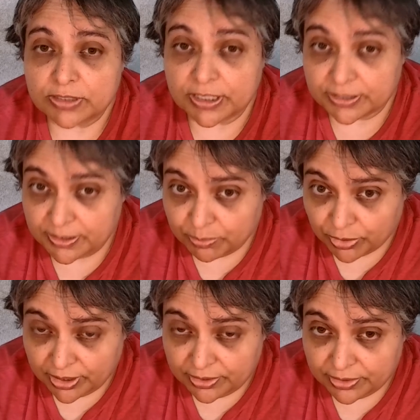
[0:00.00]
take a deep
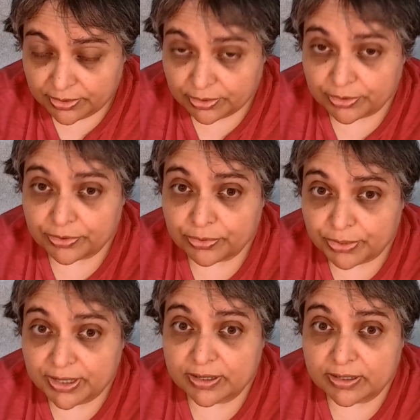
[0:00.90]
breath, or
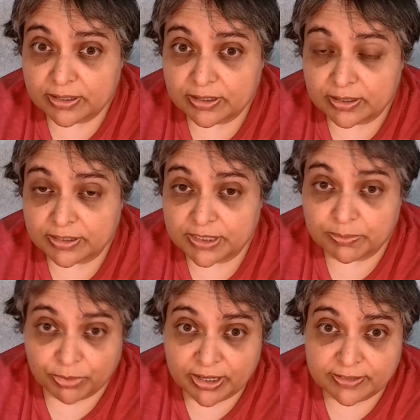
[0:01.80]
three
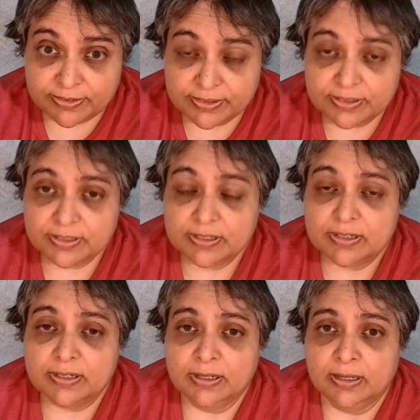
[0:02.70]
deep breaths,
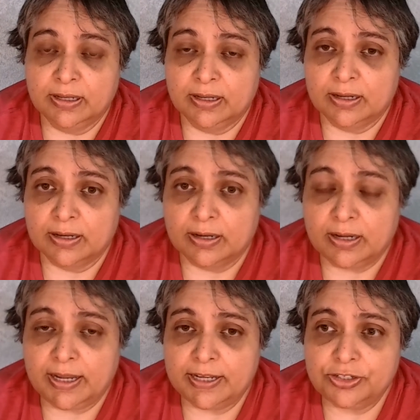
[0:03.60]

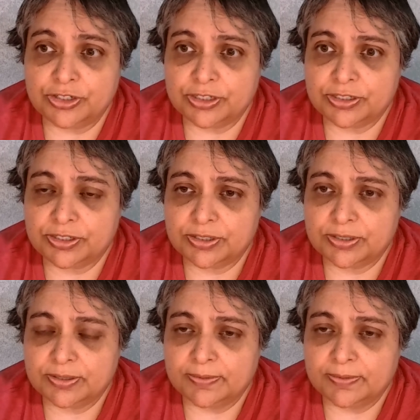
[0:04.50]
and just